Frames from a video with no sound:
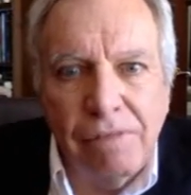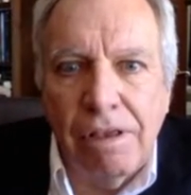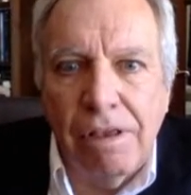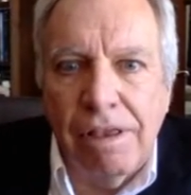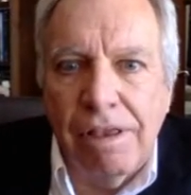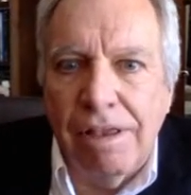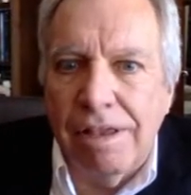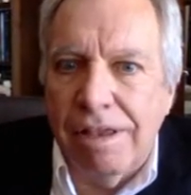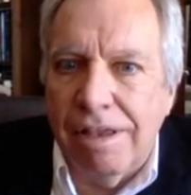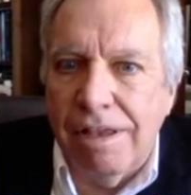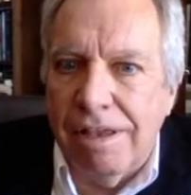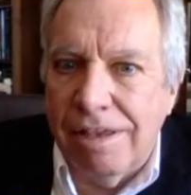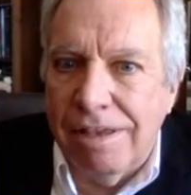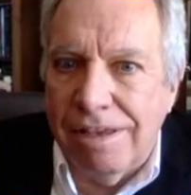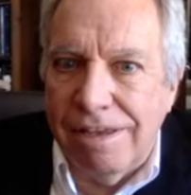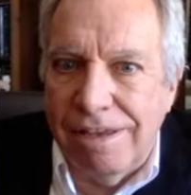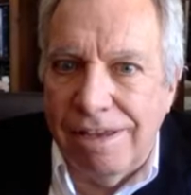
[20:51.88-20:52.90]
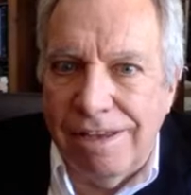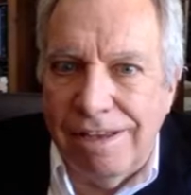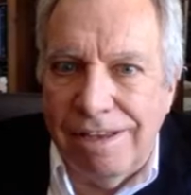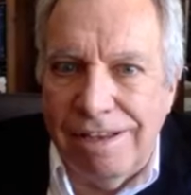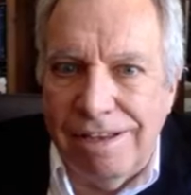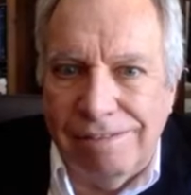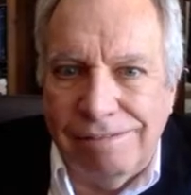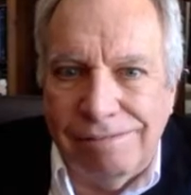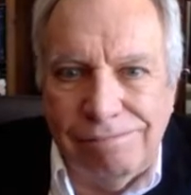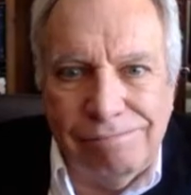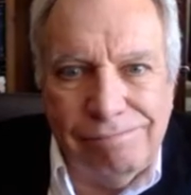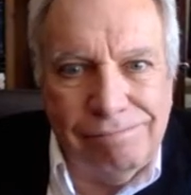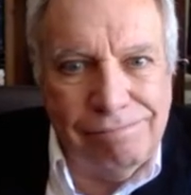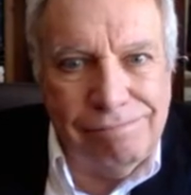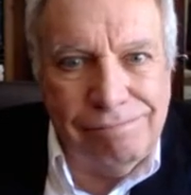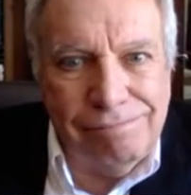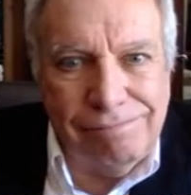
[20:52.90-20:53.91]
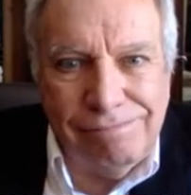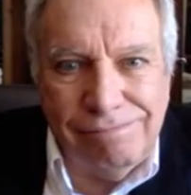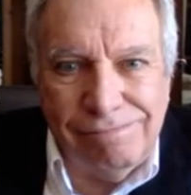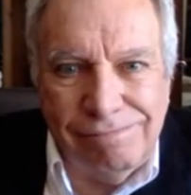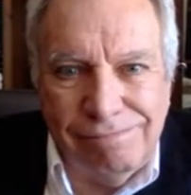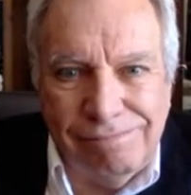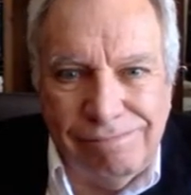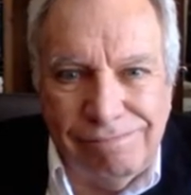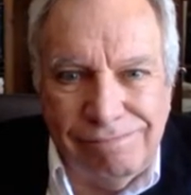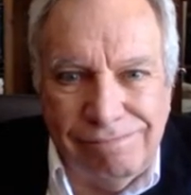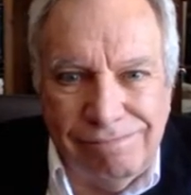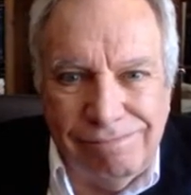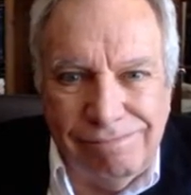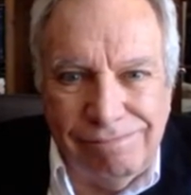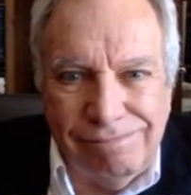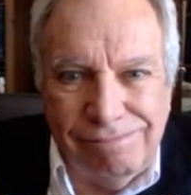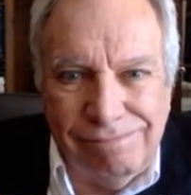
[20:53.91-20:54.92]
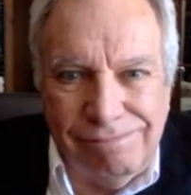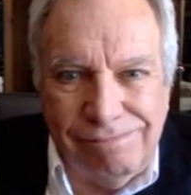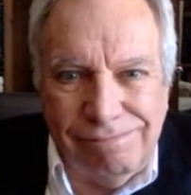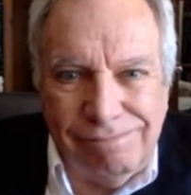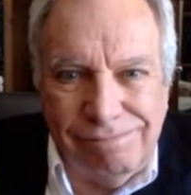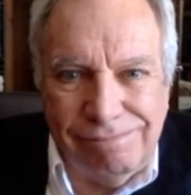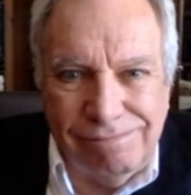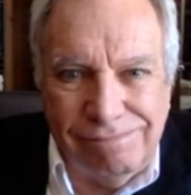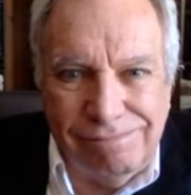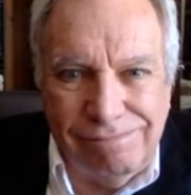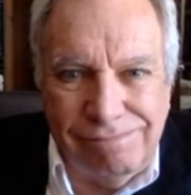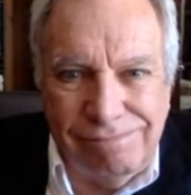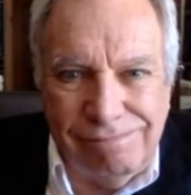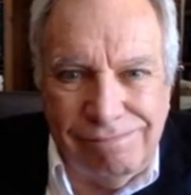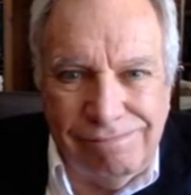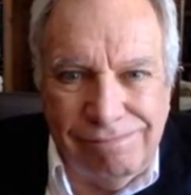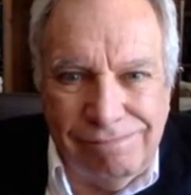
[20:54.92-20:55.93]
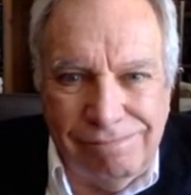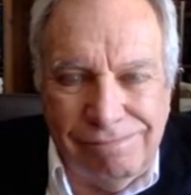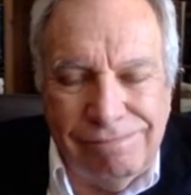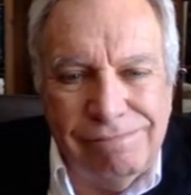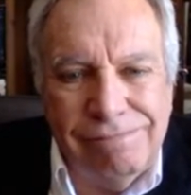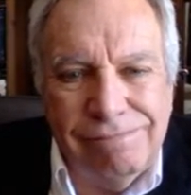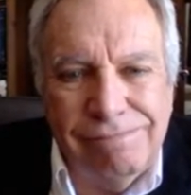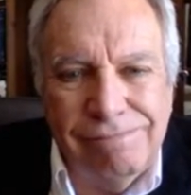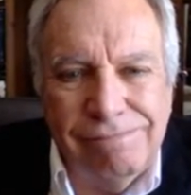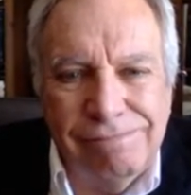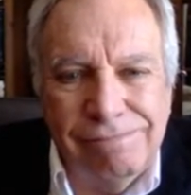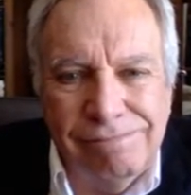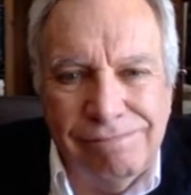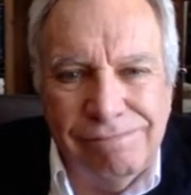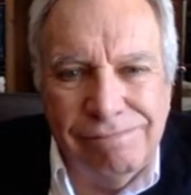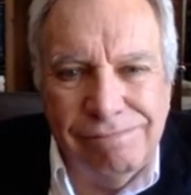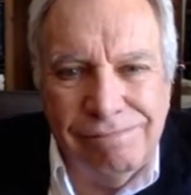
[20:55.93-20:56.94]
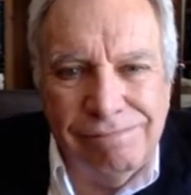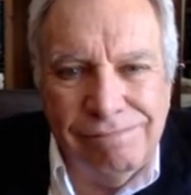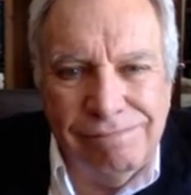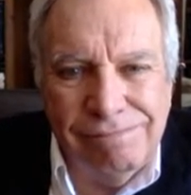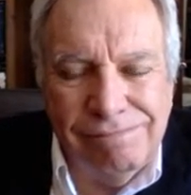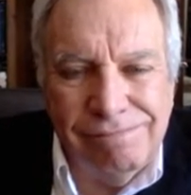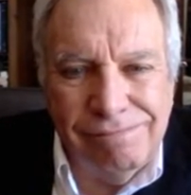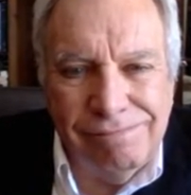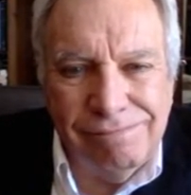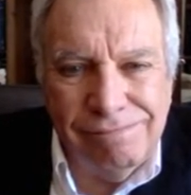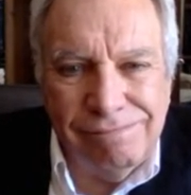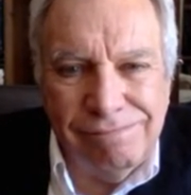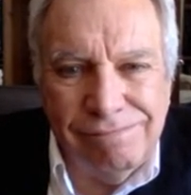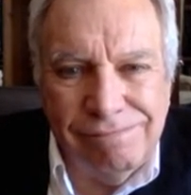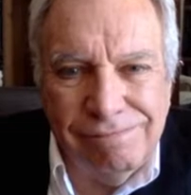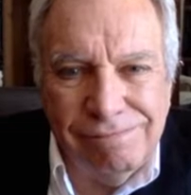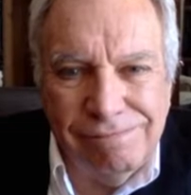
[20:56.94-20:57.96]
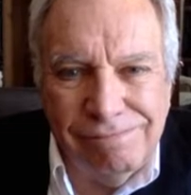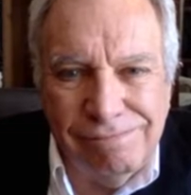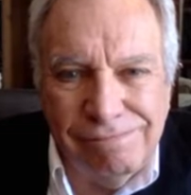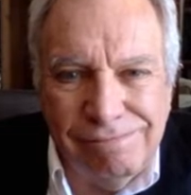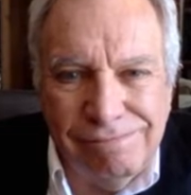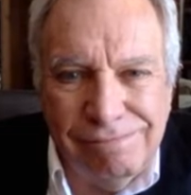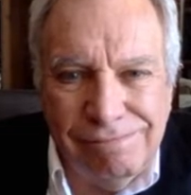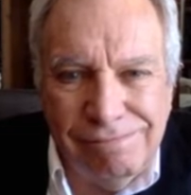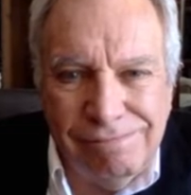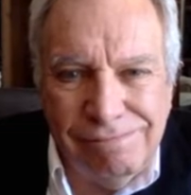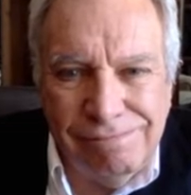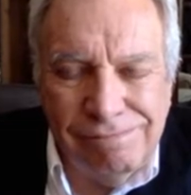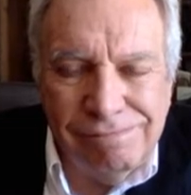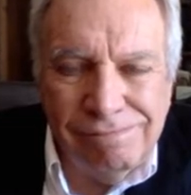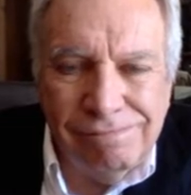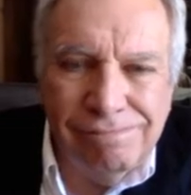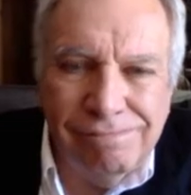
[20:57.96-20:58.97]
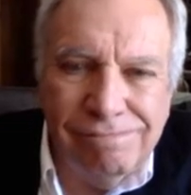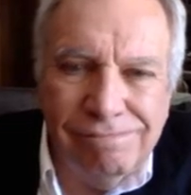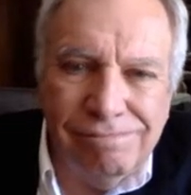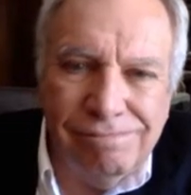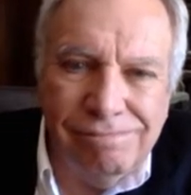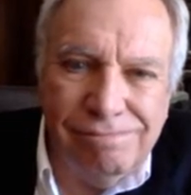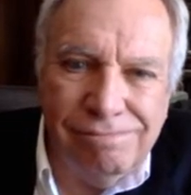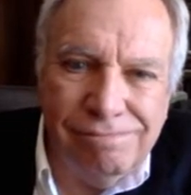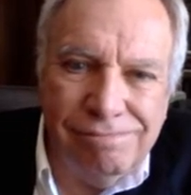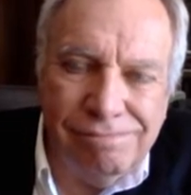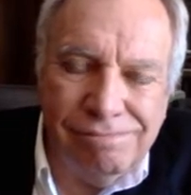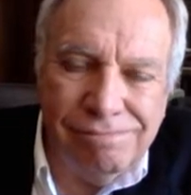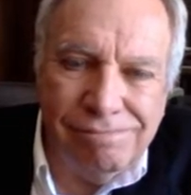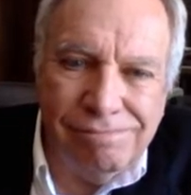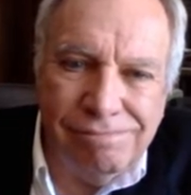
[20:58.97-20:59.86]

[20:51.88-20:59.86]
[no speech]